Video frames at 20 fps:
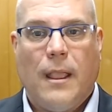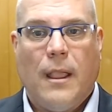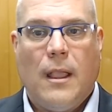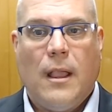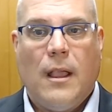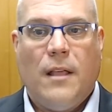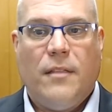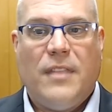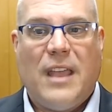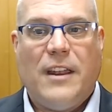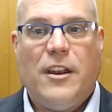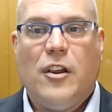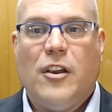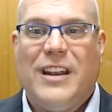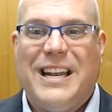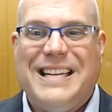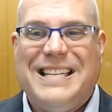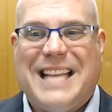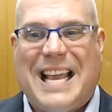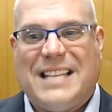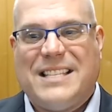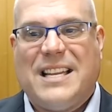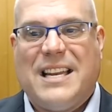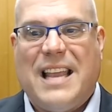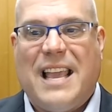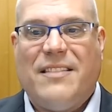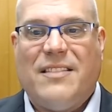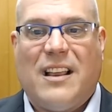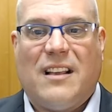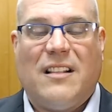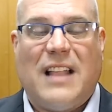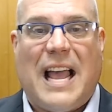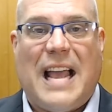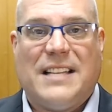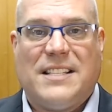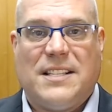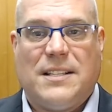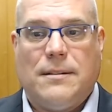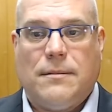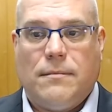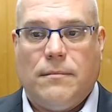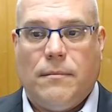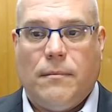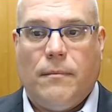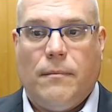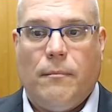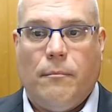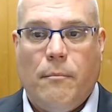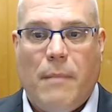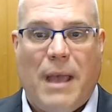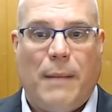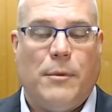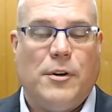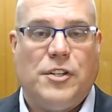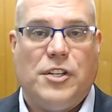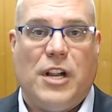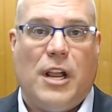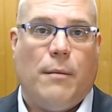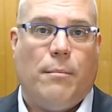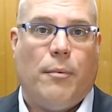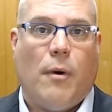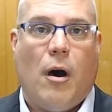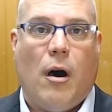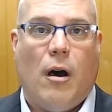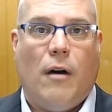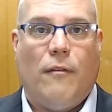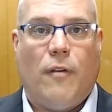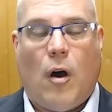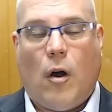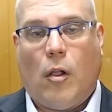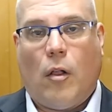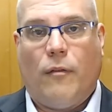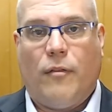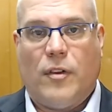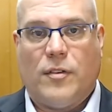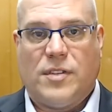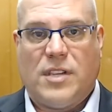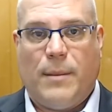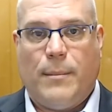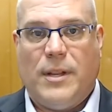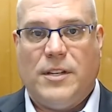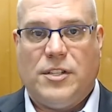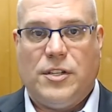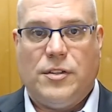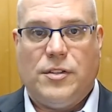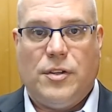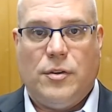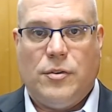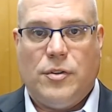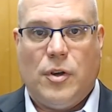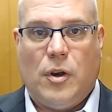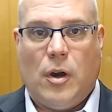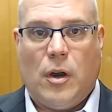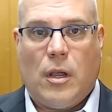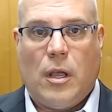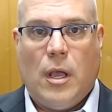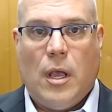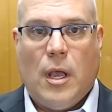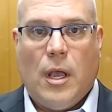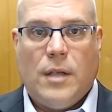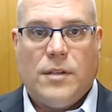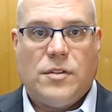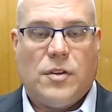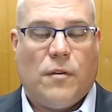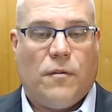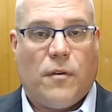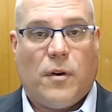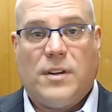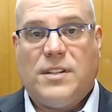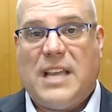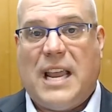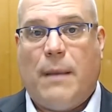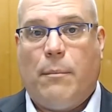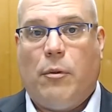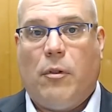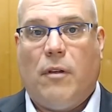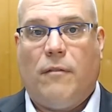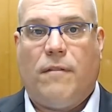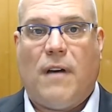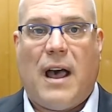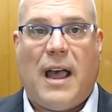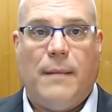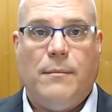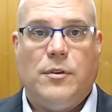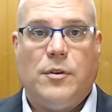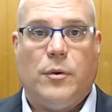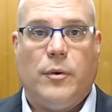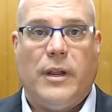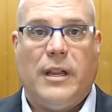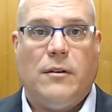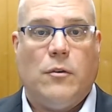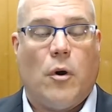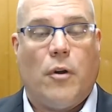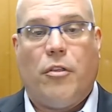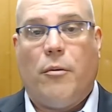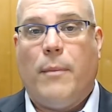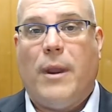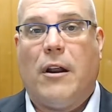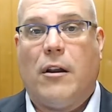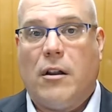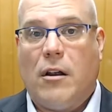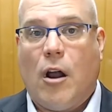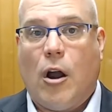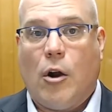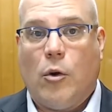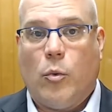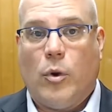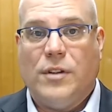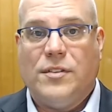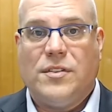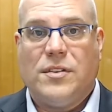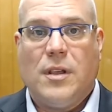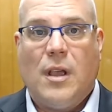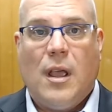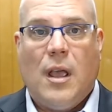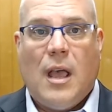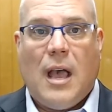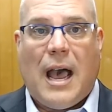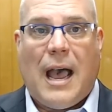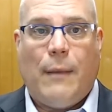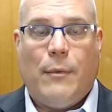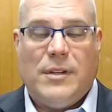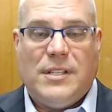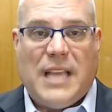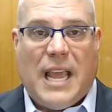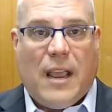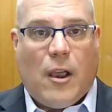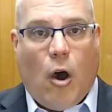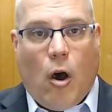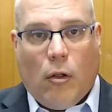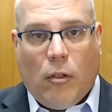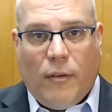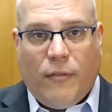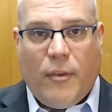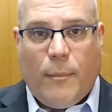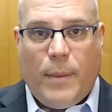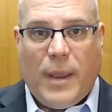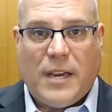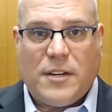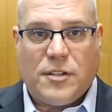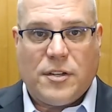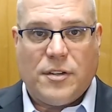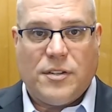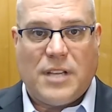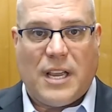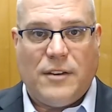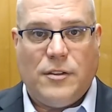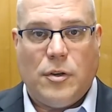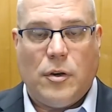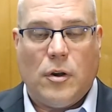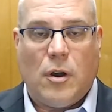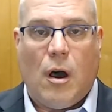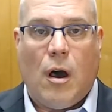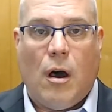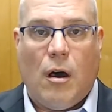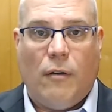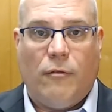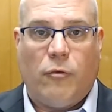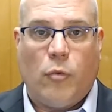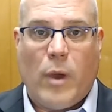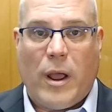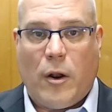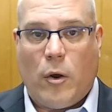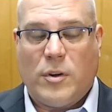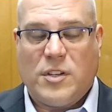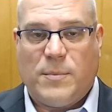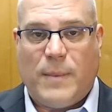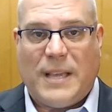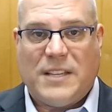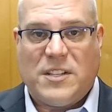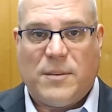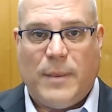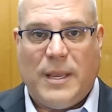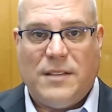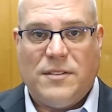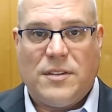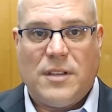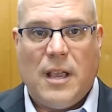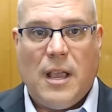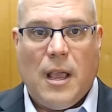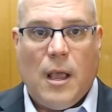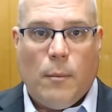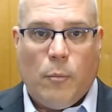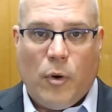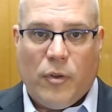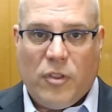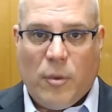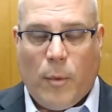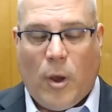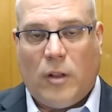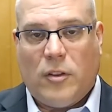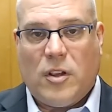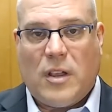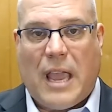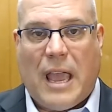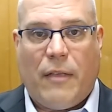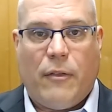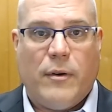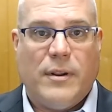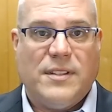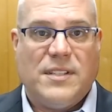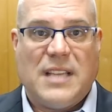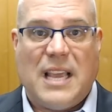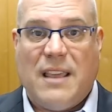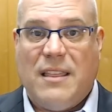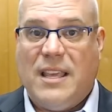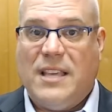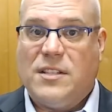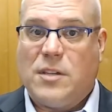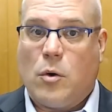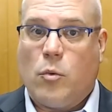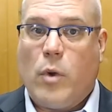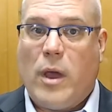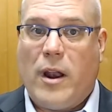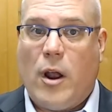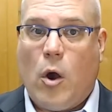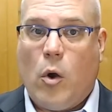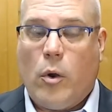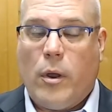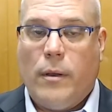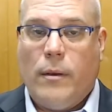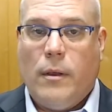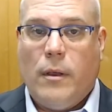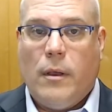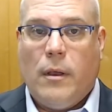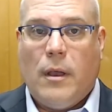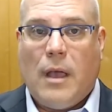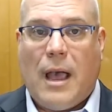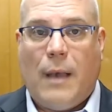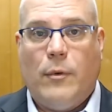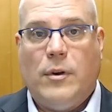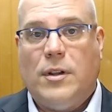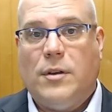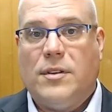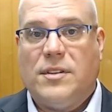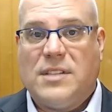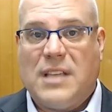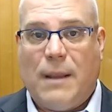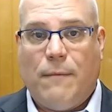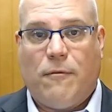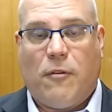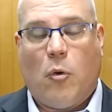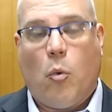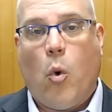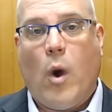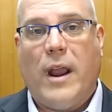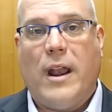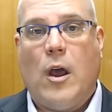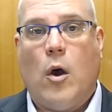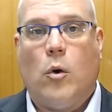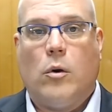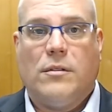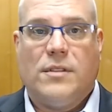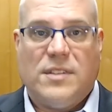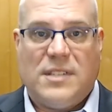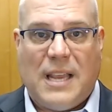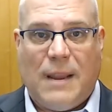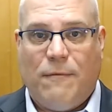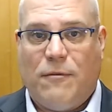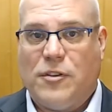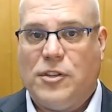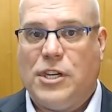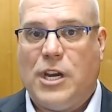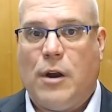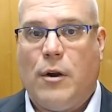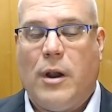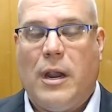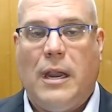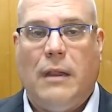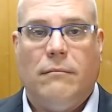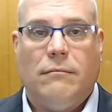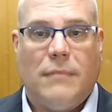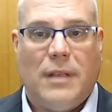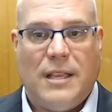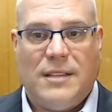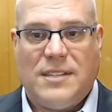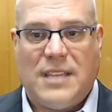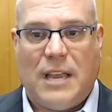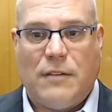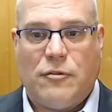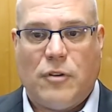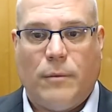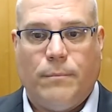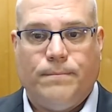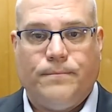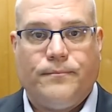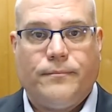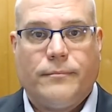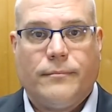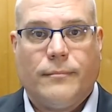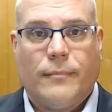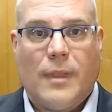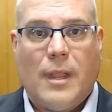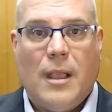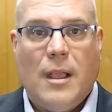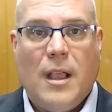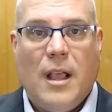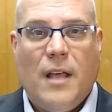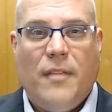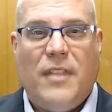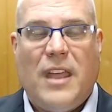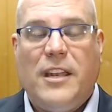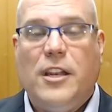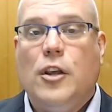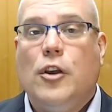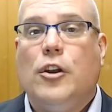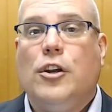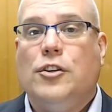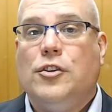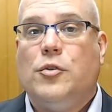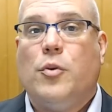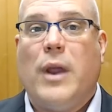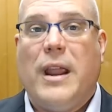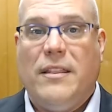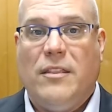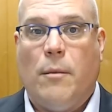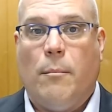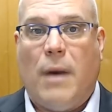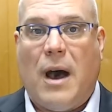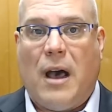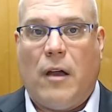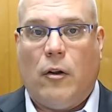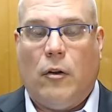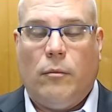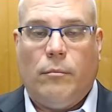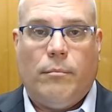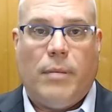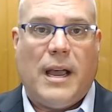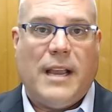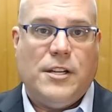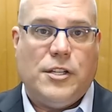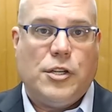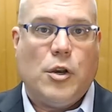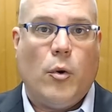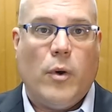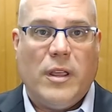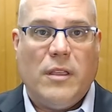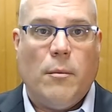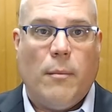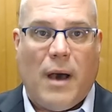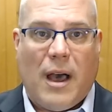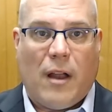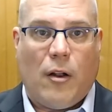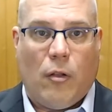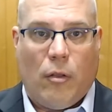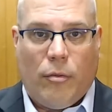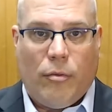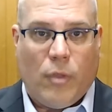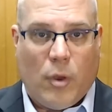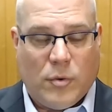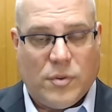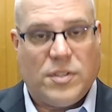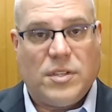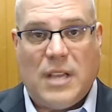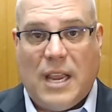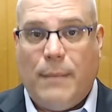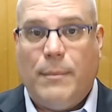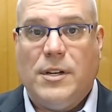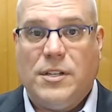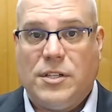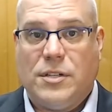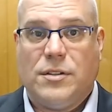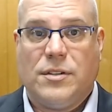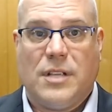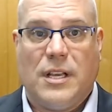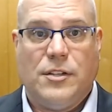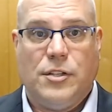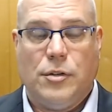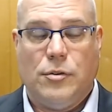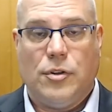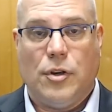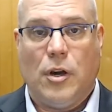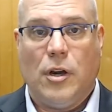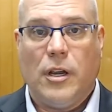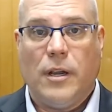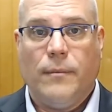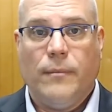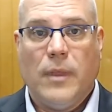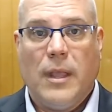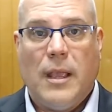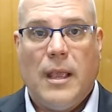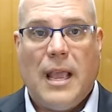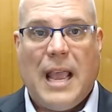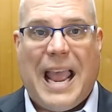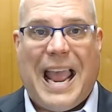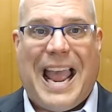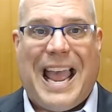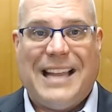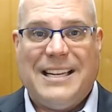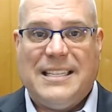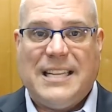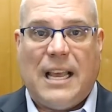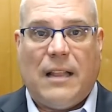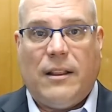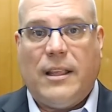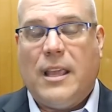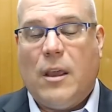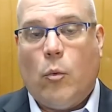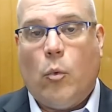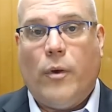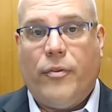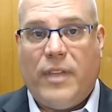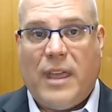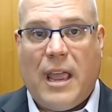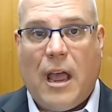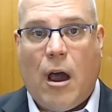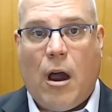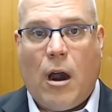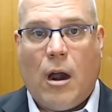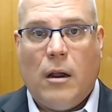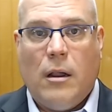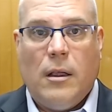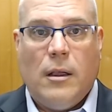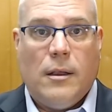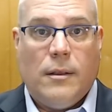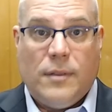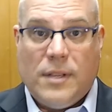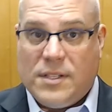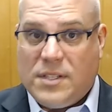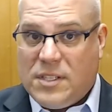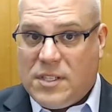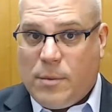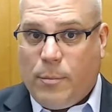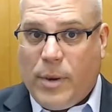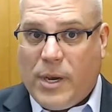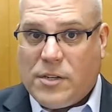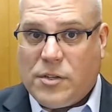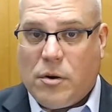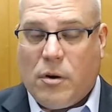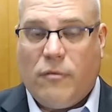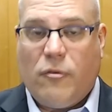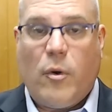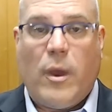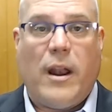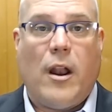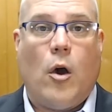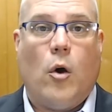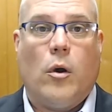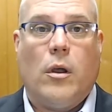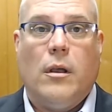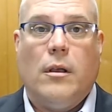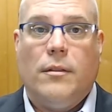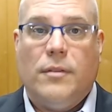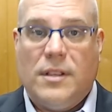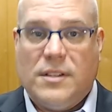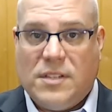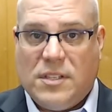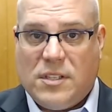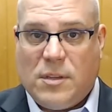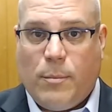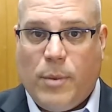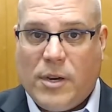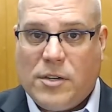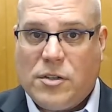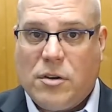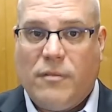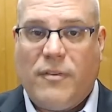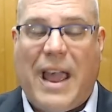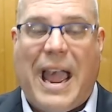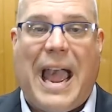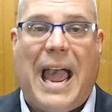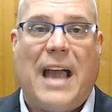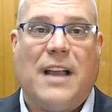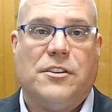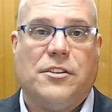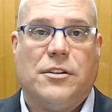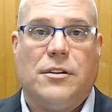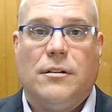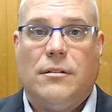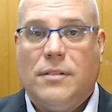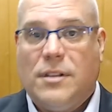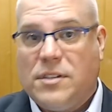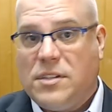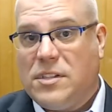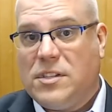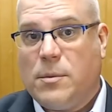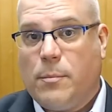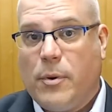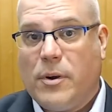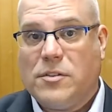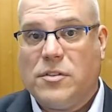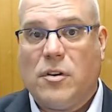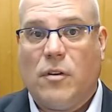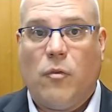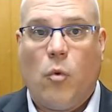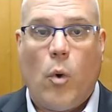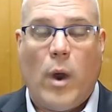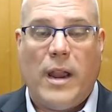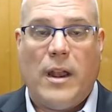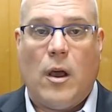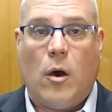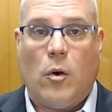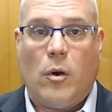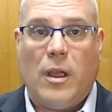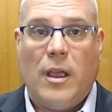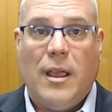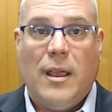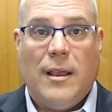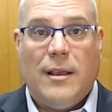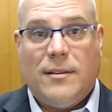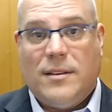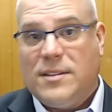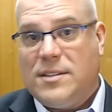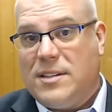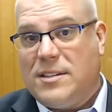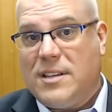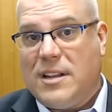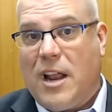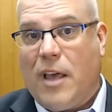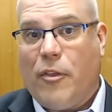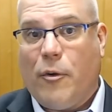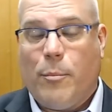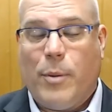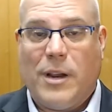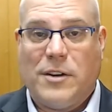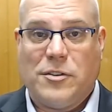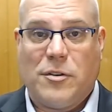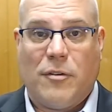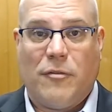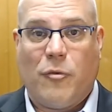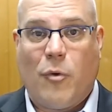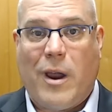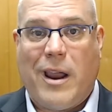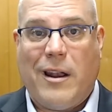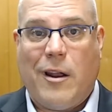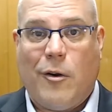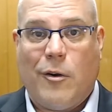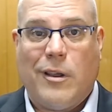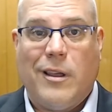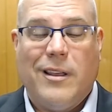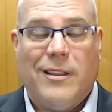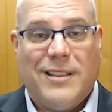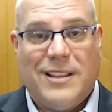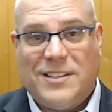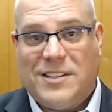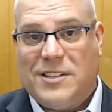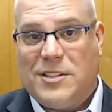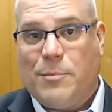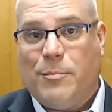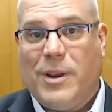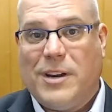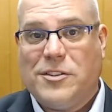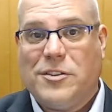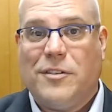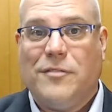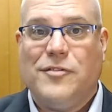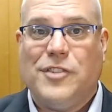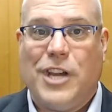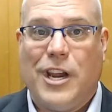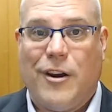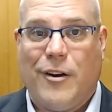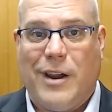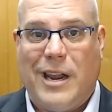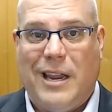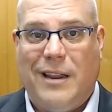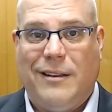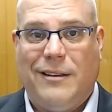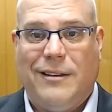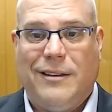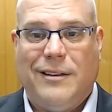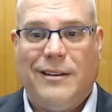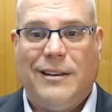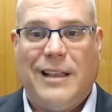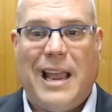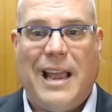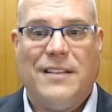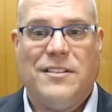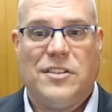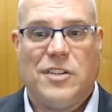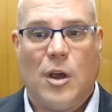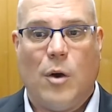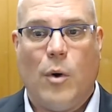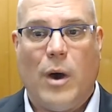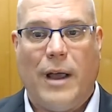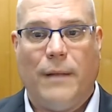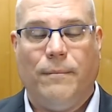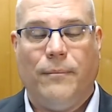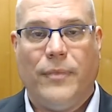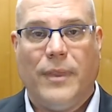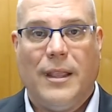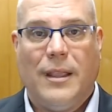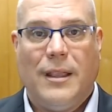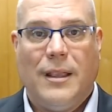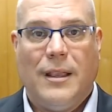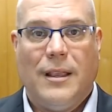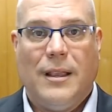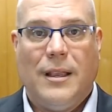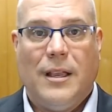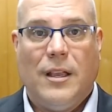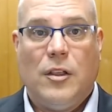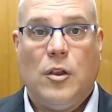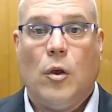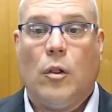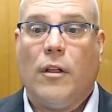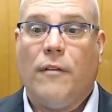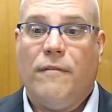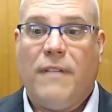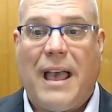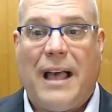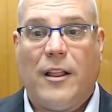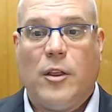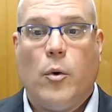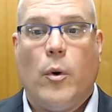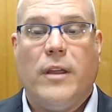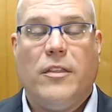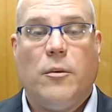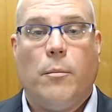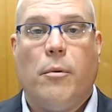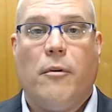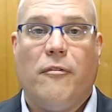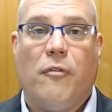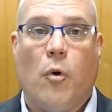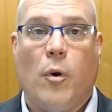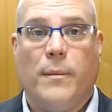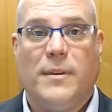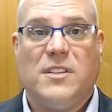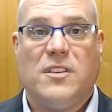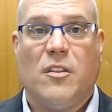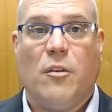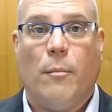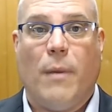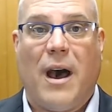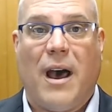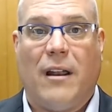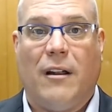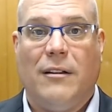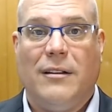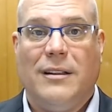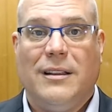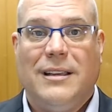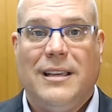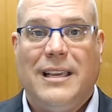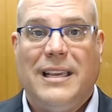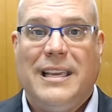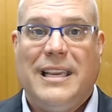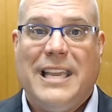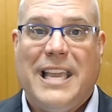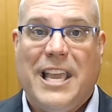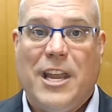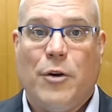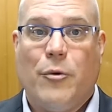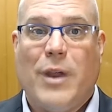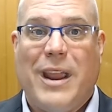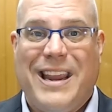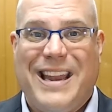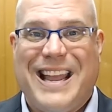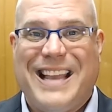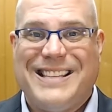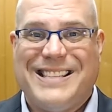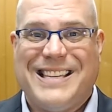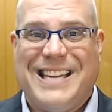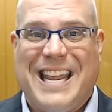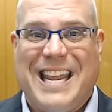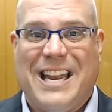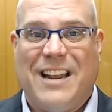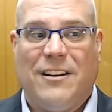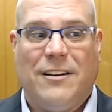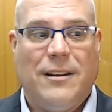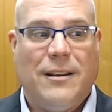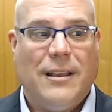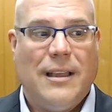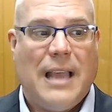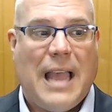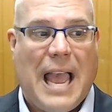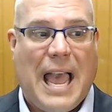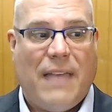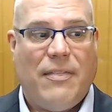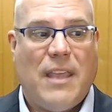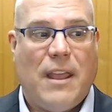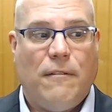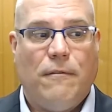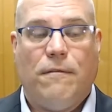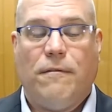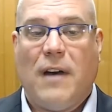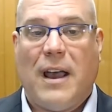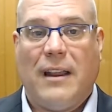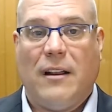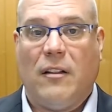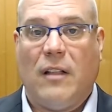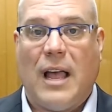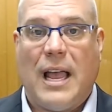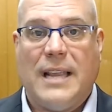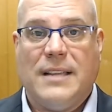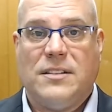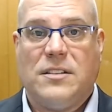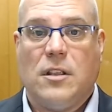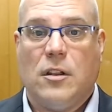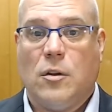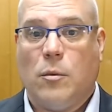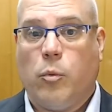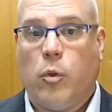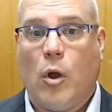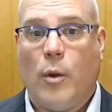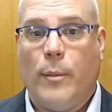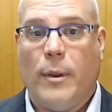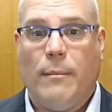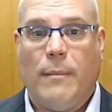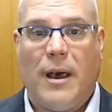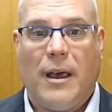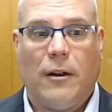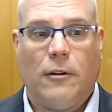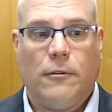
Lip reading: Then you're going to designate the class membership of all of those images you took. So for example, if I'm doing North American hardwoods, I would take all of the pictures I took of red oak specimens, put them all together and say these are red oak. I would do the same for white oak, the same for cherry, etc. Then you're going to train the model by showing the model those images that you took and telling it what they are. This is a picture of red oak. This is a picture of ash. This is a picture of white oak. This is another picture of white oak. This is a picture of cherry, and so on. You'll evaluate the performance of the model, iterate as needed, and then finalize the deployment model.